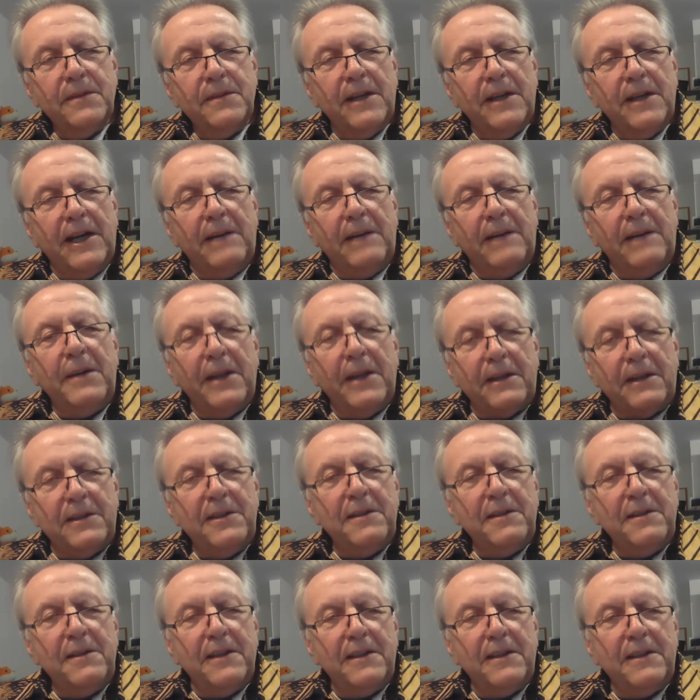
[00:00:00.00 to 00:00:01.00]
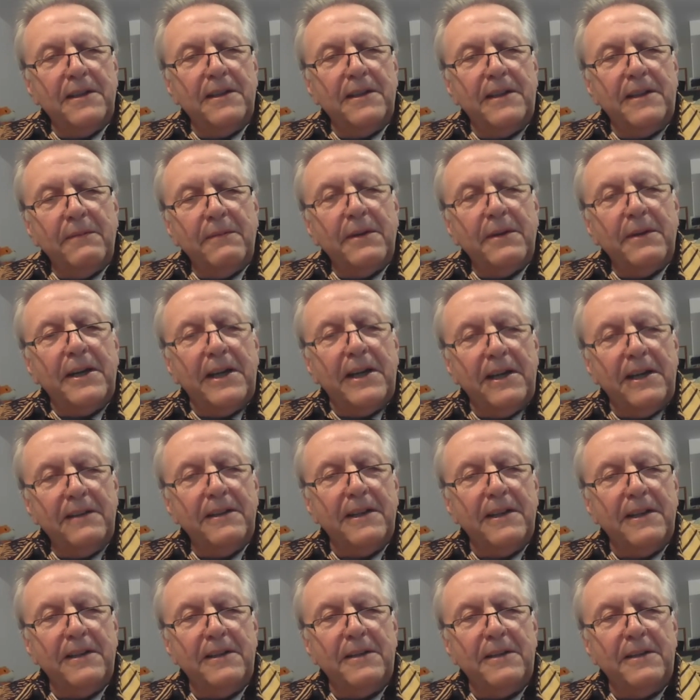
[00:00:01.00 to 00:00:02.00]
I'm lucky that I never had
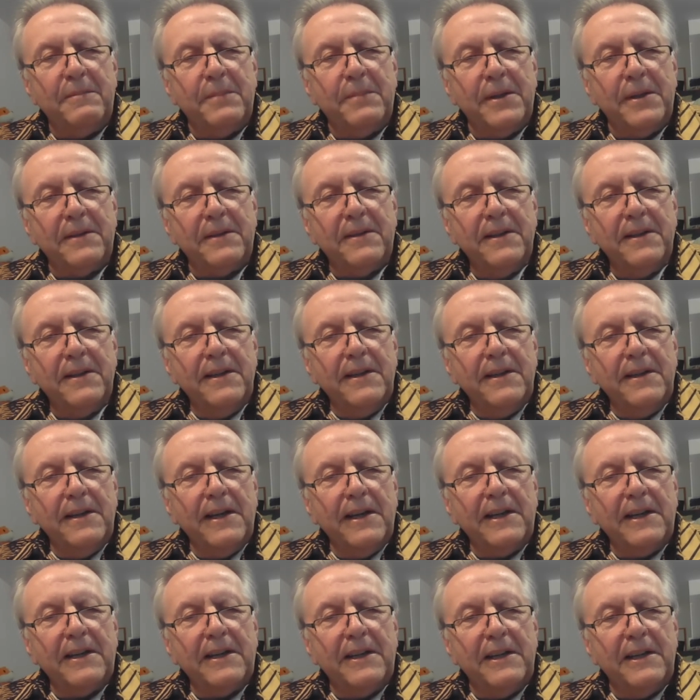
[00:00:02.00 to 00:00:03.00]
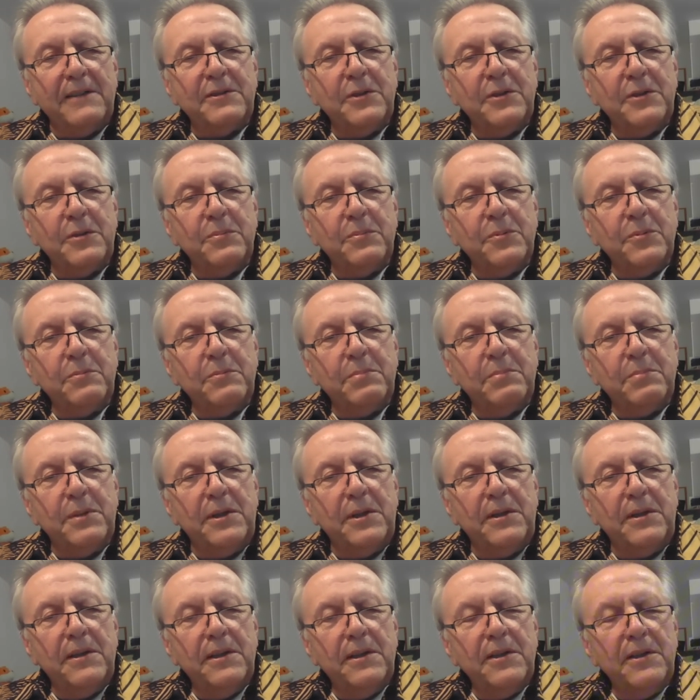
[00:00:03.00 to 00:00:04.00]
any, but I guess it would
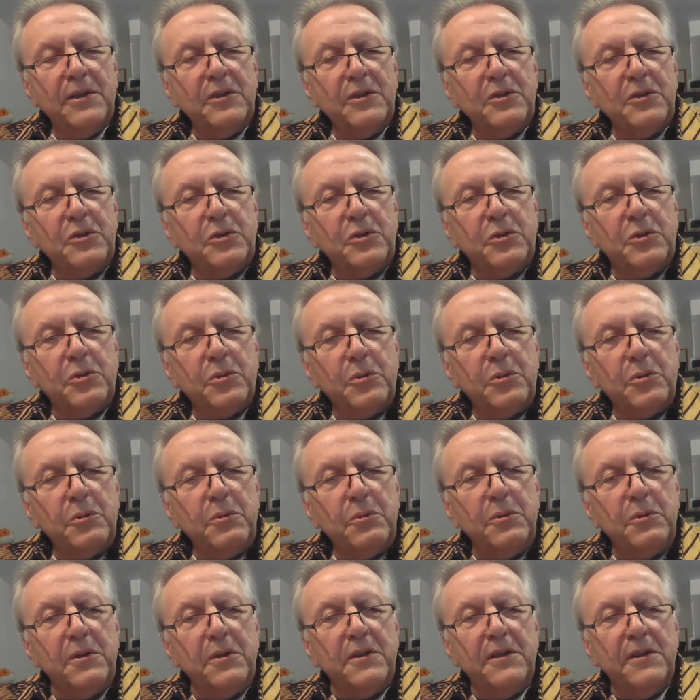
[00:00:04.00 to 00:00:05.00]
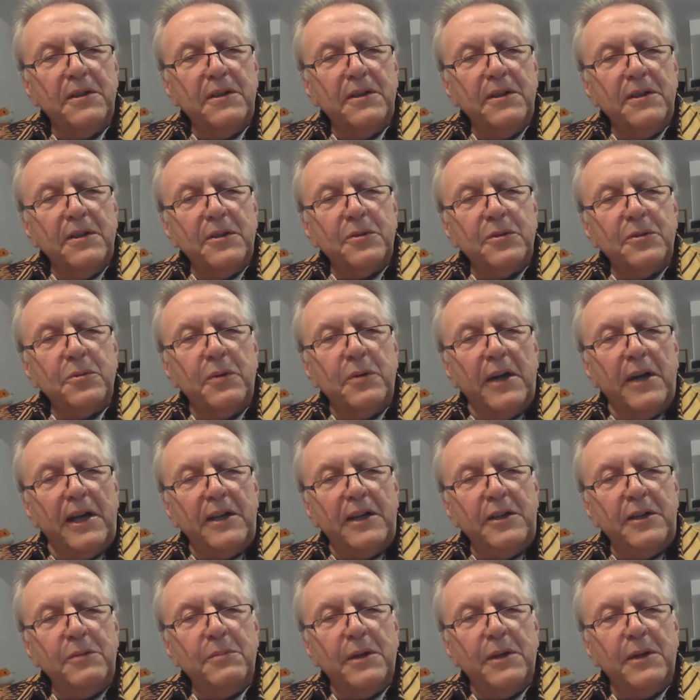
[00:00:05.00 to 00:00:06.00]
be cruel to
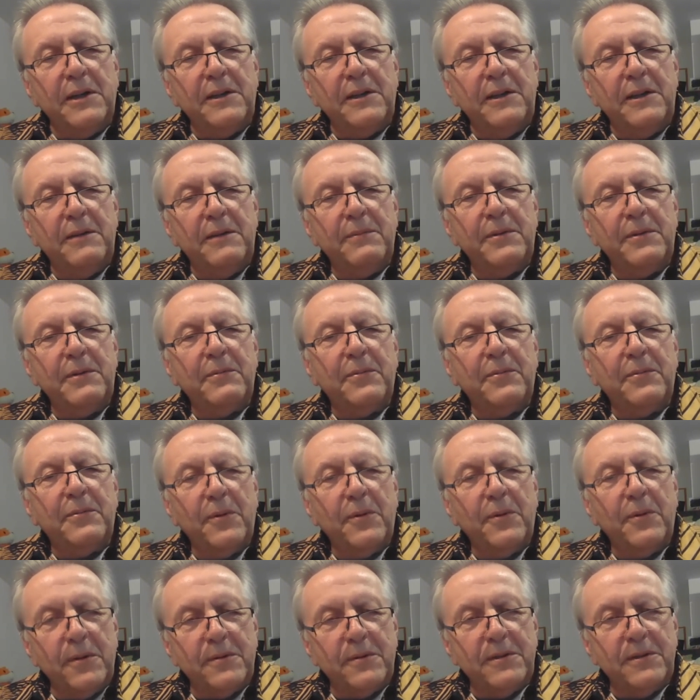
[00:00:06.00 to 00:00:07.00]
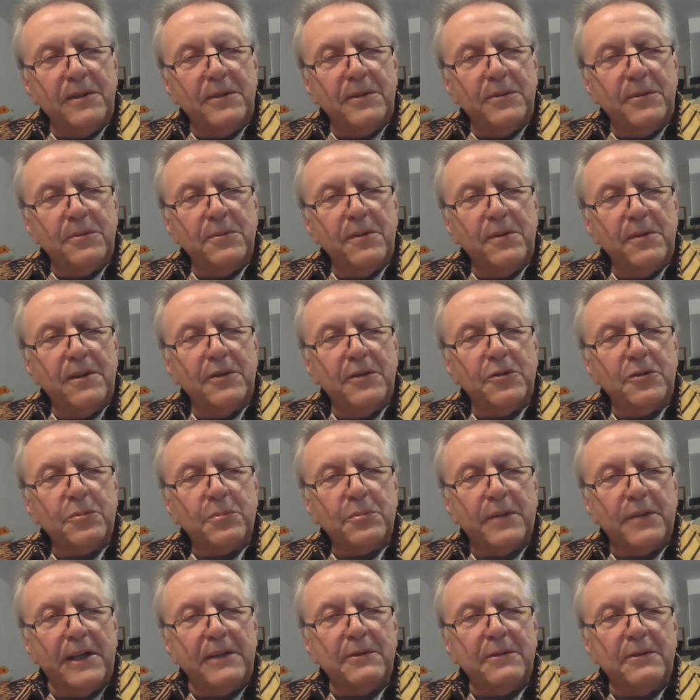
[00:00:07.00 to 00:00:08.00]
anyone if he falls into this
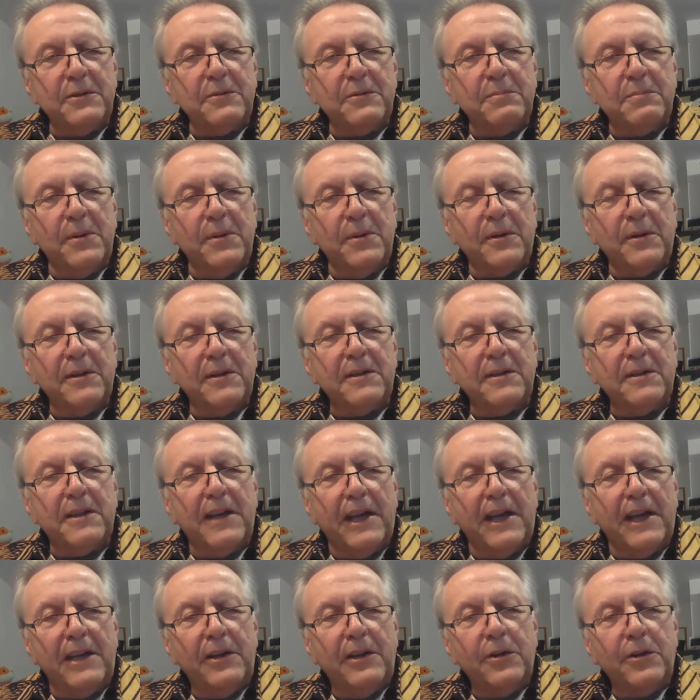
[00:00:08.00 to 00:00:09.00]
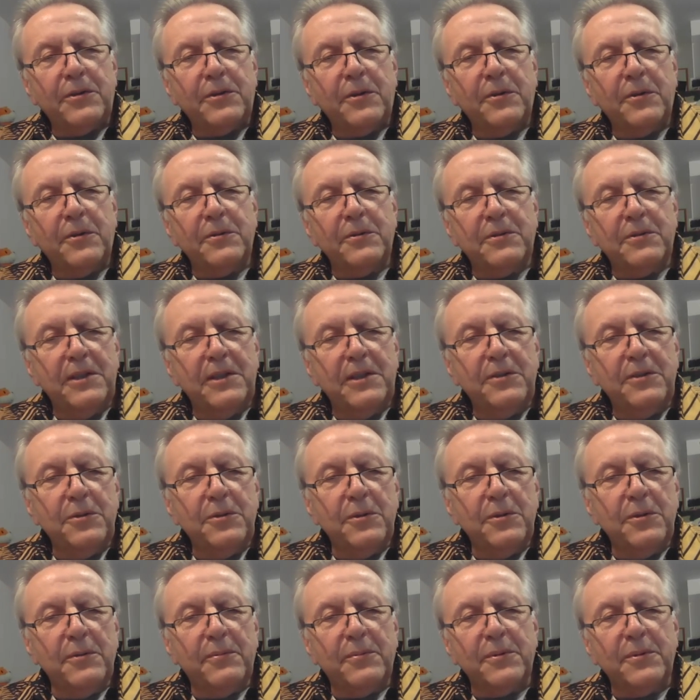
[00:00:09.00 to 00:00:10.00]
writer's block and cannot
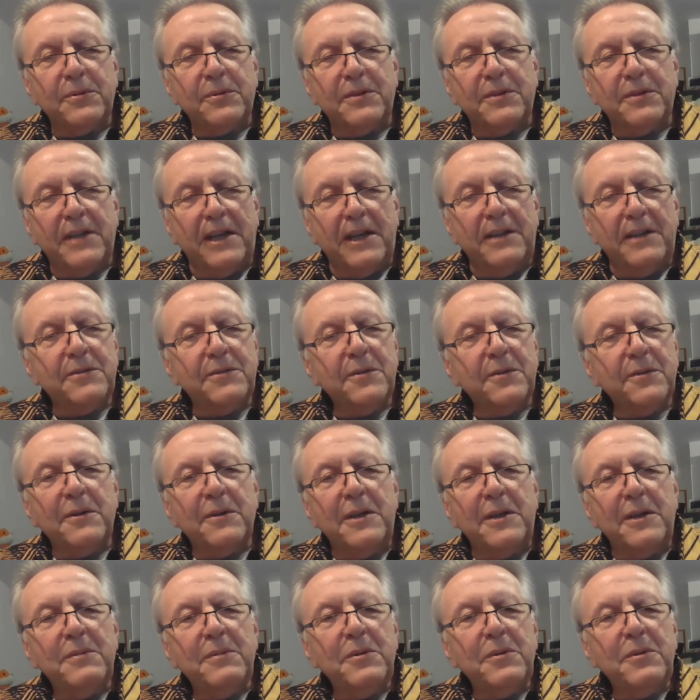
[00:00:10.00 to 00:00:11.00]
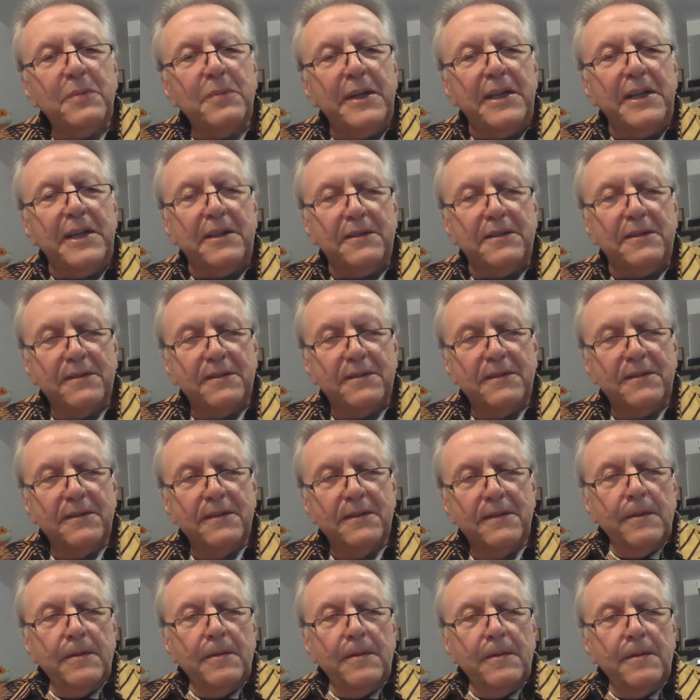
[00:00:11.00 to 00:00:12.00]
continue for days or even weeks.
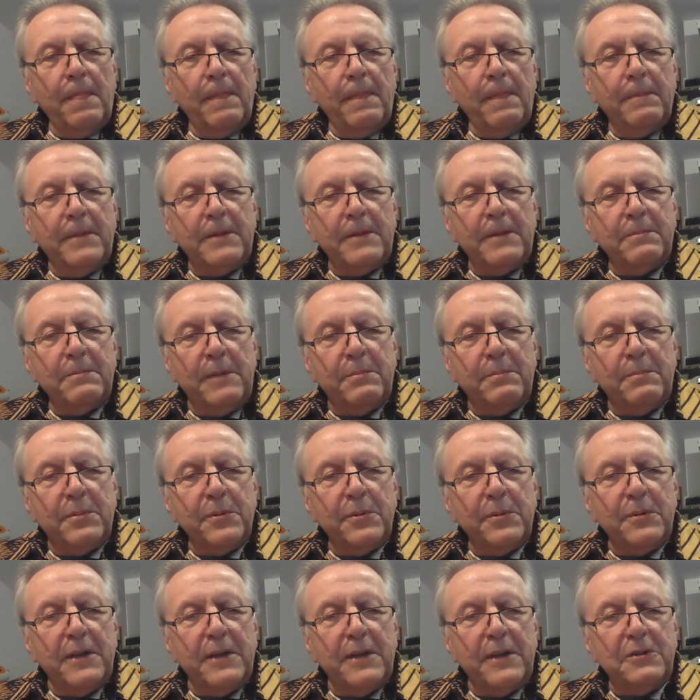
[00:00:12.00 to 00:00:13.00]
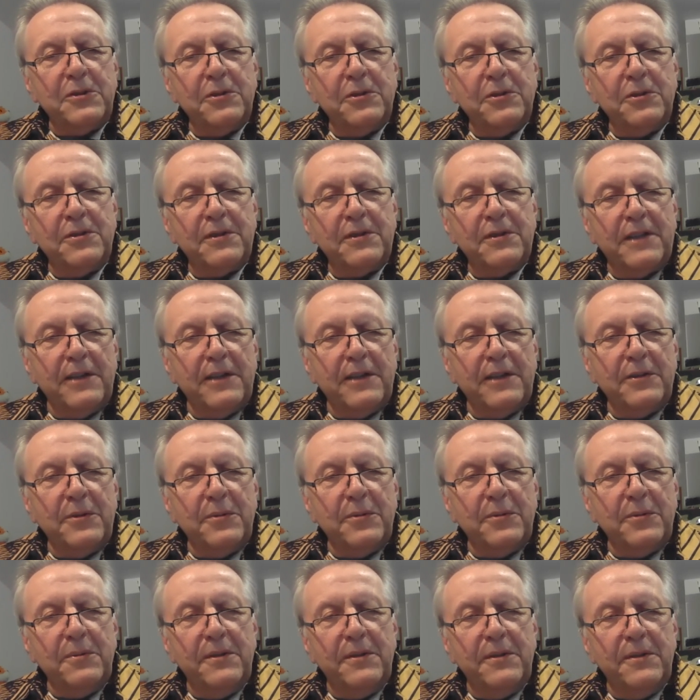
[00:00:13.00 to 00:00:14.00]
But my production
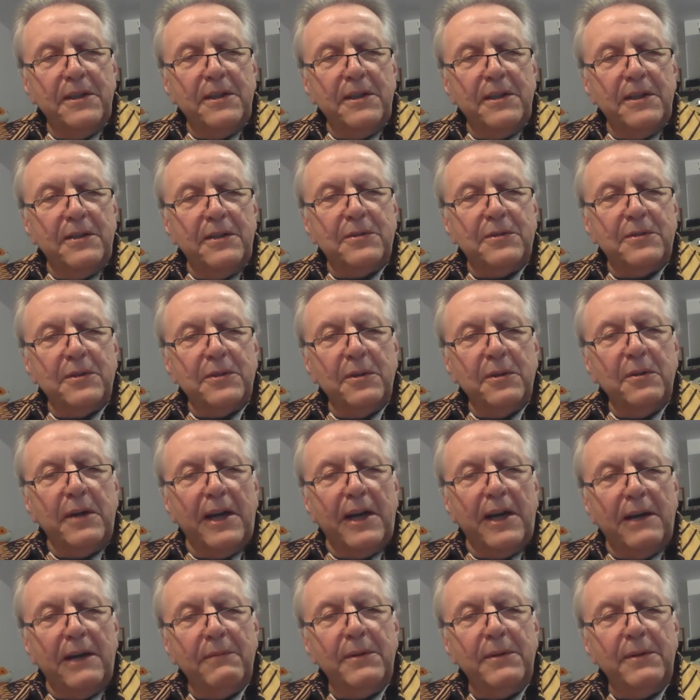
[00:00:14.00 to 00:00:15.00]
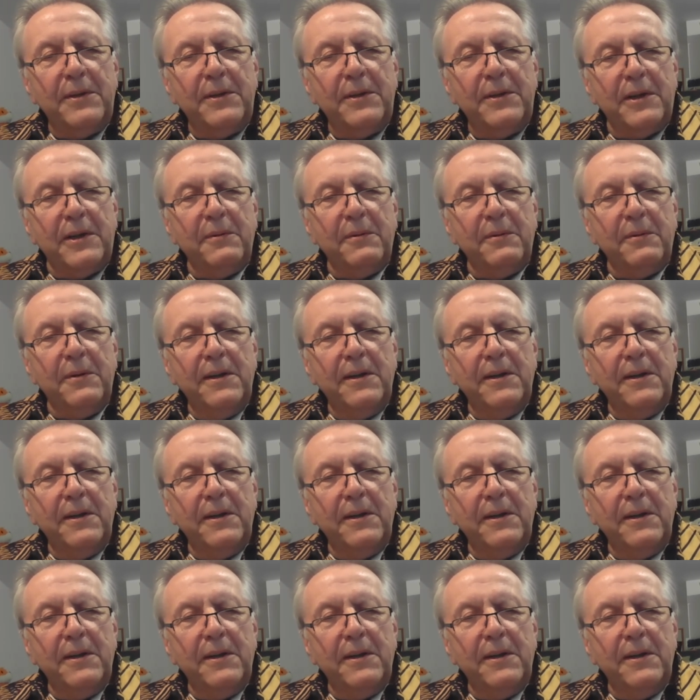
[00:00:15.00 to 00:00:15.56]
schedule is so heavy now,